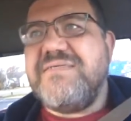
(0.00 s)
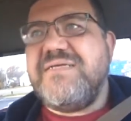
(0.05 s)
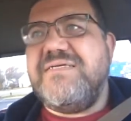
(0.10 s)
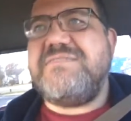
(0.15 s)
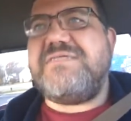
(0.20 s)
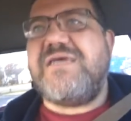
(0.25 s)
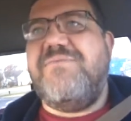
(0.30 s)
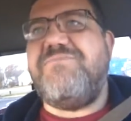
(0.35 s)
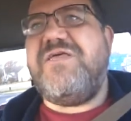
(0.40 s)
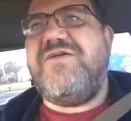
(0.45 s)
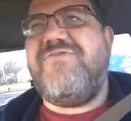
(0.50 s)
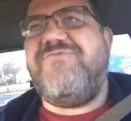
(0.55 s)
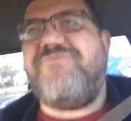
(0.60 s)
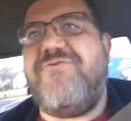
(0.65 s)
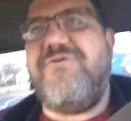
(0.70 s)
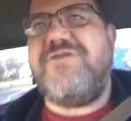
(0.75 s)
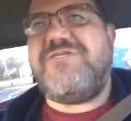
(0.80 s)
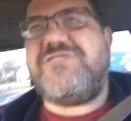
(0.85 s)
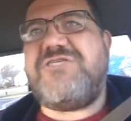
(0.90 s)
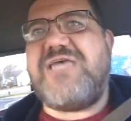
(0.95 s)
something
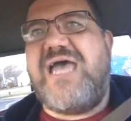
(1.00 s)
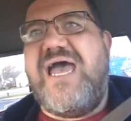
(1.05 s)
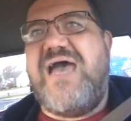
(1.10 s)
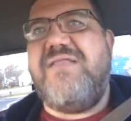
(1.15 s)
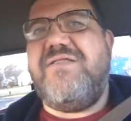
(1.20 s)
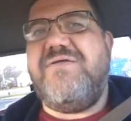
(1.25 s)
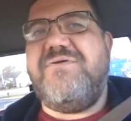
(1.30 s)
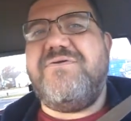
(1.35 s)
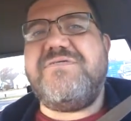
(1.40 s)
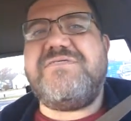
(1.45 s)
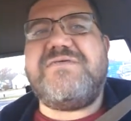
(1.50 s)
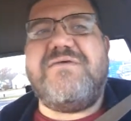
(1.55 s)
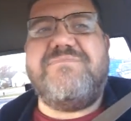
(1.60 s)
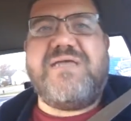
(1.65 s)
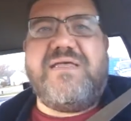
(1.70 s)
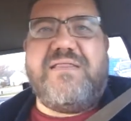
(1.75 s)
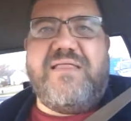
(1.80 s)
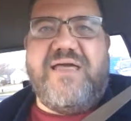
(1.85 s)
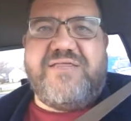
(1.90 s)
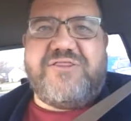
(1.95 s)
for a salad or
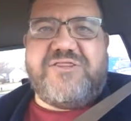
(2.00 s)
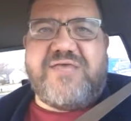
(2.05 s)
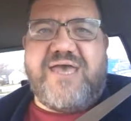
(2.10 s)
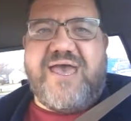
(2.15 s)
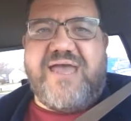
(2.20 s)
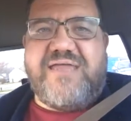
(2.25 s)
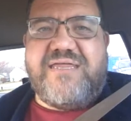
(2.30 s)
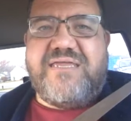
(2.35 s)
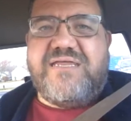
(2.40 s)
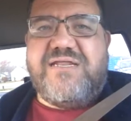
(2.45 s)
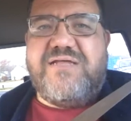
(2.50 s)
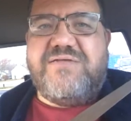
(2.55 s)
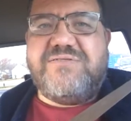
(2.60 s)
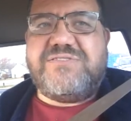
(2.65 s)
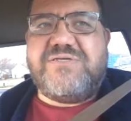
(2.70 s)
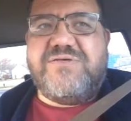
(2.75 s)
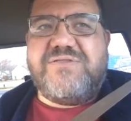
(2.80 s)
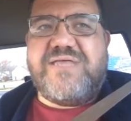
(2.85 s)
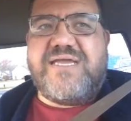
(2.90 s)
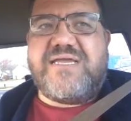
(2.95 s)
something like that,
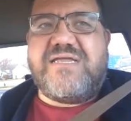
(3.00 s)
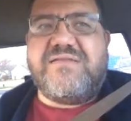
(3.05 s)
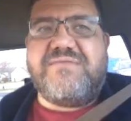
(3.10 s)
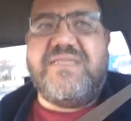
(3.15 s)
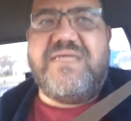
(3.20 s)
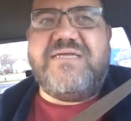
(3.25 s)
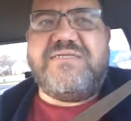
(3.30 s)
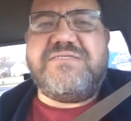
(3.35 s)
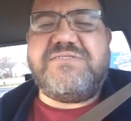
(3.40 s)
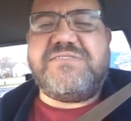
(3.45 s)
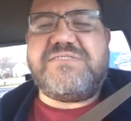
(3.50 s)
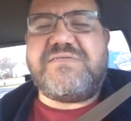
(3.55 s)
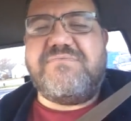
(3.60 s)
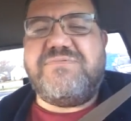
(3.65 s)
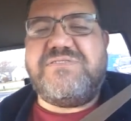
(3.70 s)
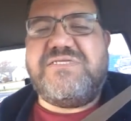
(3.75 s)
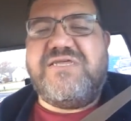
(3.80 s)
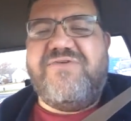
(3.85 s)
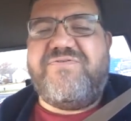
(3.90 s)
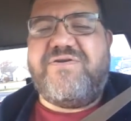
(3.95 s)
so that can lead to
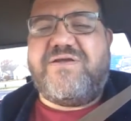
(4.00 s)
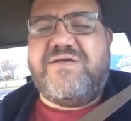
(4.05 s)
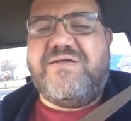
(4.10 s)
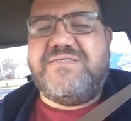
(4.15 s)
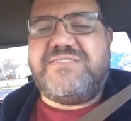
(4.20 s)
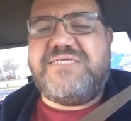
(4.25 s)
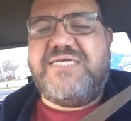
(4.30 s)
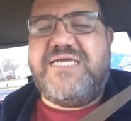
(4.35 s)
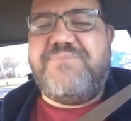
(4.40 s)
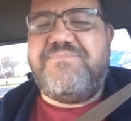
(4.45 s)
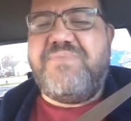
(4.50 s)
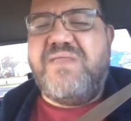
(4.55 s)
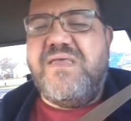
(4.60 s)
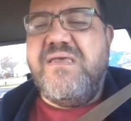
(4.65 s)
some difficulty.